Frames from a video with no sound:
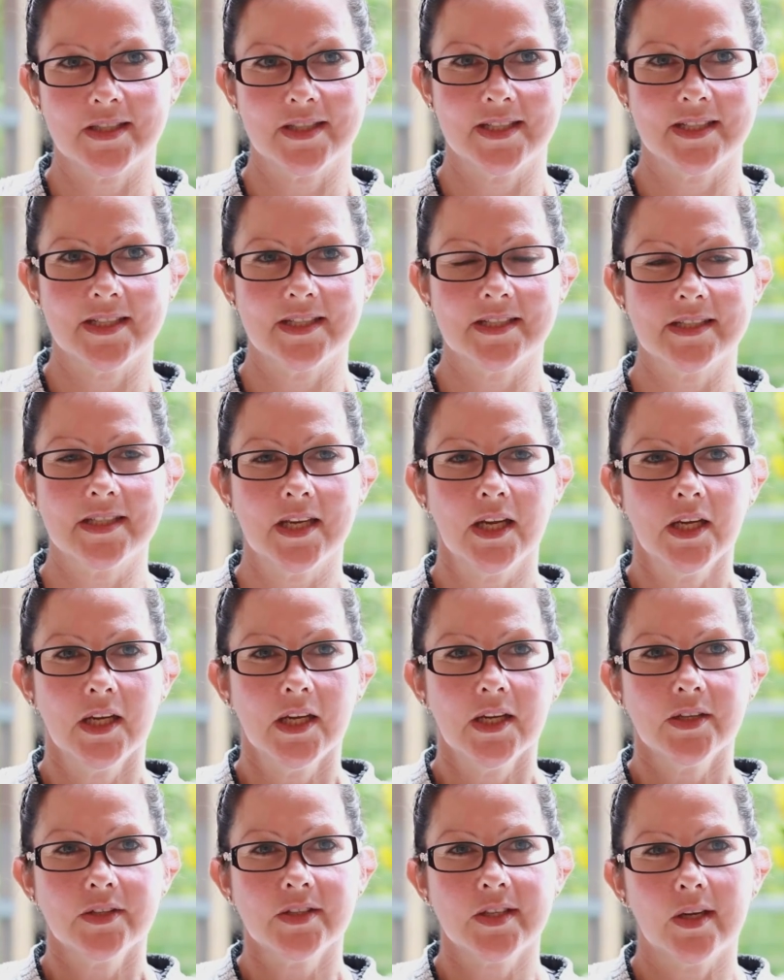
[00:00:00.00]
this?
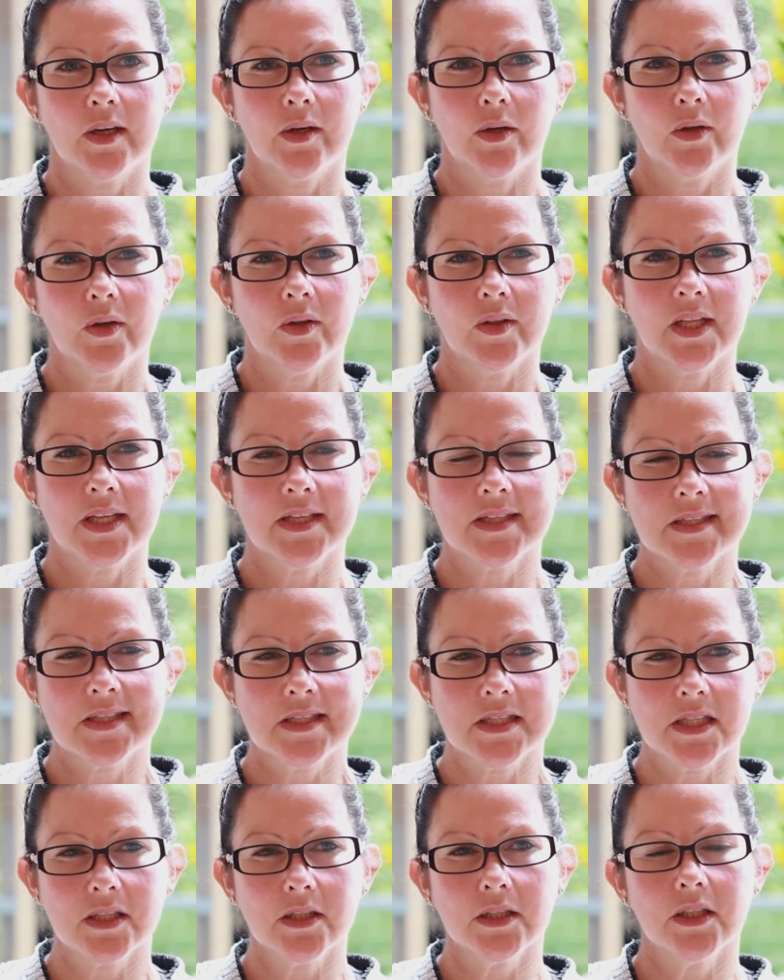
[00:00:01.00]
So there's
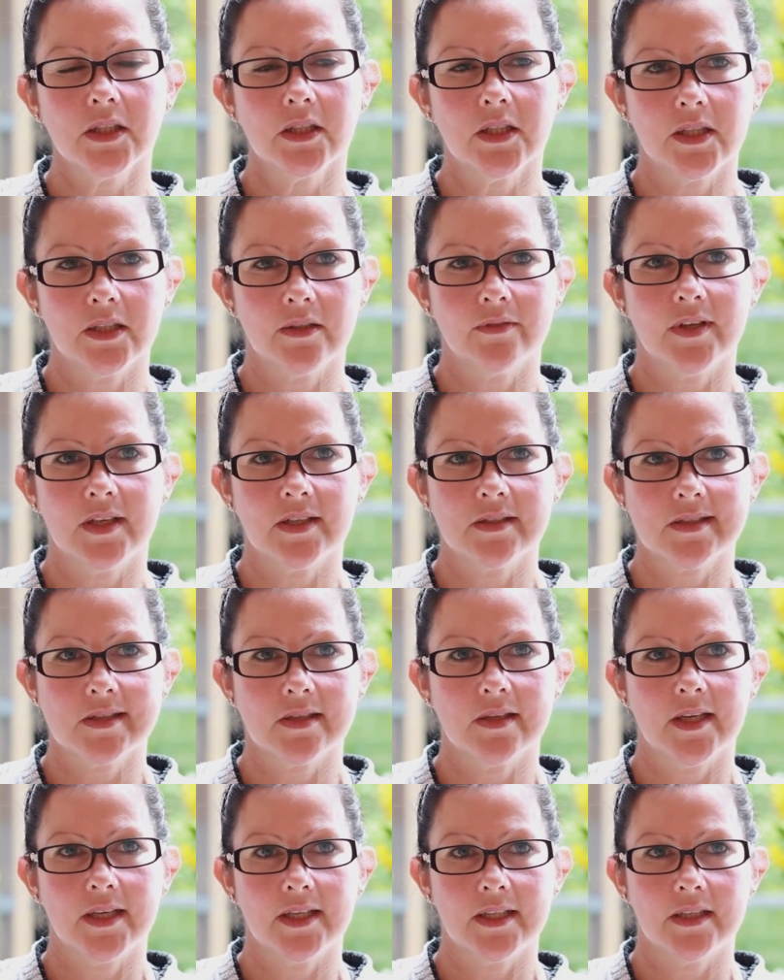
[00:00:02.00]
still a lot of
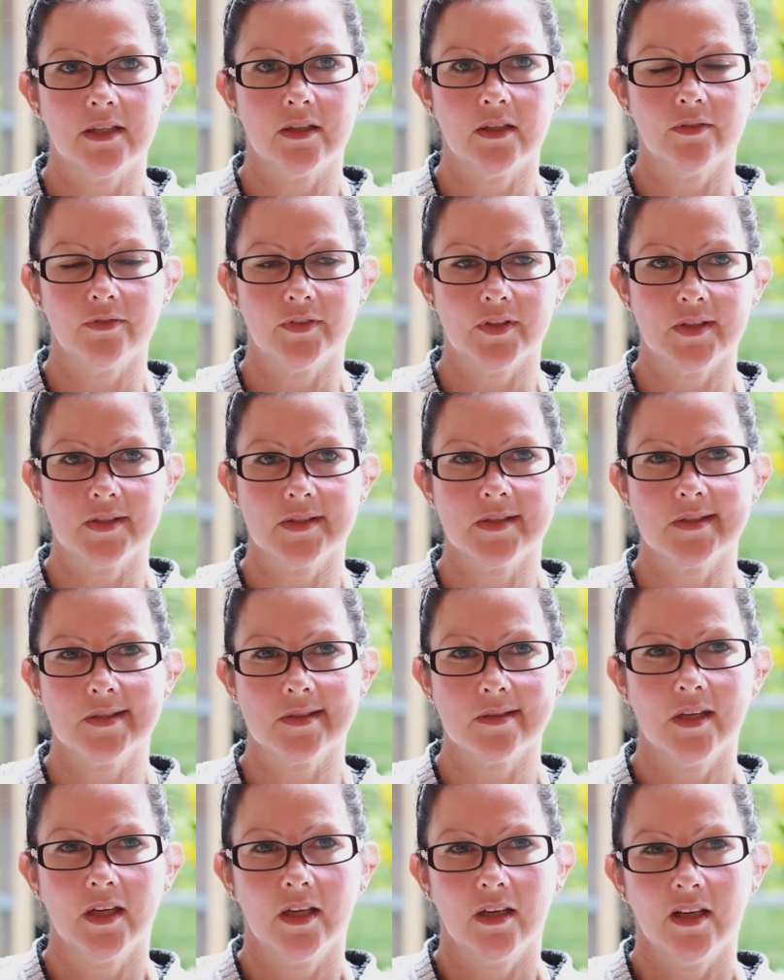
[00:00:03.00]
anxiety in the first